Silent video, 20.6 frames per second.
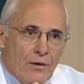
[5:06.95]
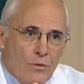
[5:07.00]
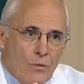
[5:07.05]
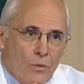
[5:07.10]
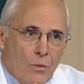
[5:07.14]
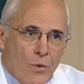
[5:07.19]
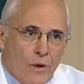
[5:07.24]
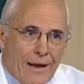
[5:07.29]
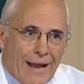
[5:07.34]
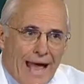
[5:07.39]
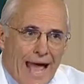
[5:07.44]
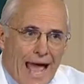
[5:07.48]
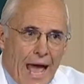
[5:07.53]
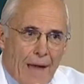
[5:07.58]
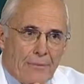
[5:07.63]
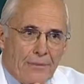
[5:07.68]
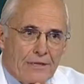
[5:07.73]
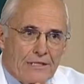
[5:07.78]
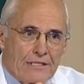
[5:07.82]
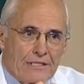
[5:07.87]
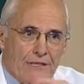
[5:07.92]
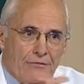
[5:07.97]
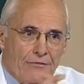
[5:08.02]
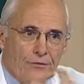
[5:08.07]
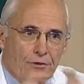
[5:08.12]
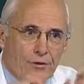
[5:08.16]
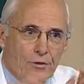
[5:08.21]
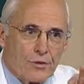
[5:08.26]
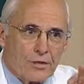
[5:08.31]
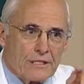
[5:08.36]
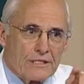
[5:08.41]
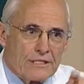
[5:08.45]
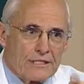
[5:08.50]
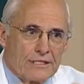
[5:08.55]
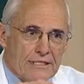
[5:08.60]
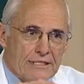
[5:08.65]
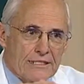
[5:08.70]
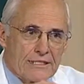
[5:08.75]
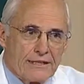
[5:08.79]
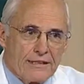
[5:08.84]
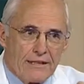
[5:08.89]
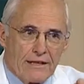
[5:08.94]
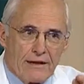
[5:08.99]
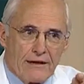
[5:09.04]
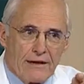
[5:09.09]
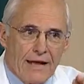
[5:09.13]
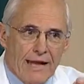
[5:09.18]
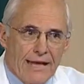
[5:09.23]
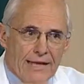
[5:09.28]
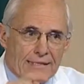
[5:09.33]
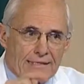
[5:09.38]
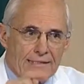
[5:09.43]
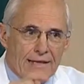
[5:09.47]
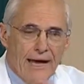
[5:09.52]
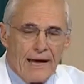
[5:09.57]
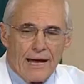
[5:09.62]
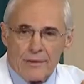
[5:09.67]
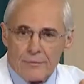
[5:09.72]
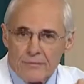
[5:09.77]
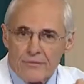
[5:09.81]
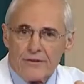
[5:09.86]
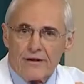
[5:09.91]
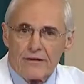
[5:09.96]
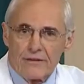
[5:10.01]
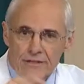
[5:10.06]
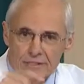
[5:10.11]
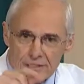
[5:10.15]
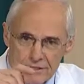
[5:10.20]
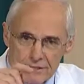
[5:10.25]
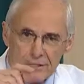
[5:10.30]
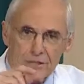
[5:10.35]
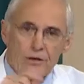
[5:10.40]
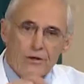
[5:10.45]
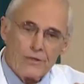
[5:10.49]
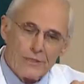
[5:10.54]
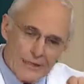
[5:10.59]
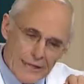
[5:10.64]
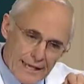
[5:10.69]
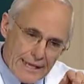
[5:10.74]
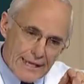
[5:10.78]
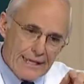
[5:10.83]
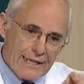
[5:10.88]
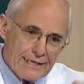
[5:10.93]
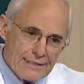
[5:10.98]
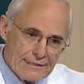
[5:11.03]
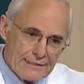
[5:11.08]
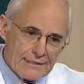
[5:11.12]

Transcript: What happens if you were to sit there and type very slowly A,